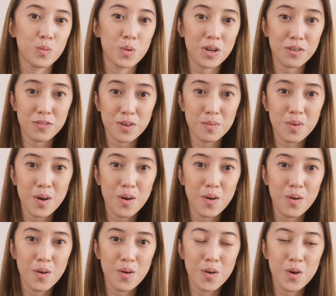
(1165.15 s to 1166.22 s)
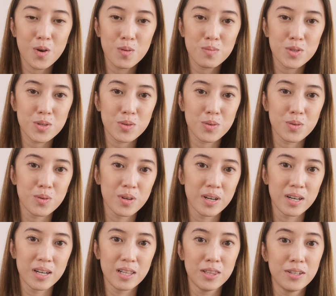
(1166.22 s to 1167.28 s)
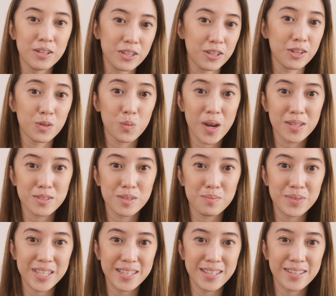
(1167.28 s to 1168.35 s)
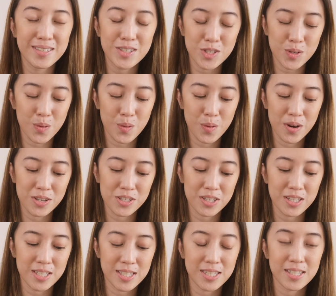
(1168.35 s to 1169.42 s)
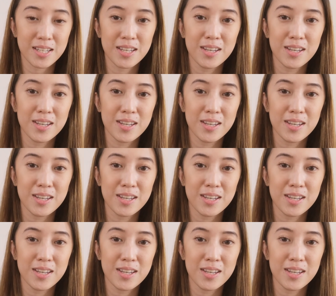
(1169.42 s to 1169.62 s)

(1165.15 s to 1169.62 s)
work from home to a look you could wear to the beach or just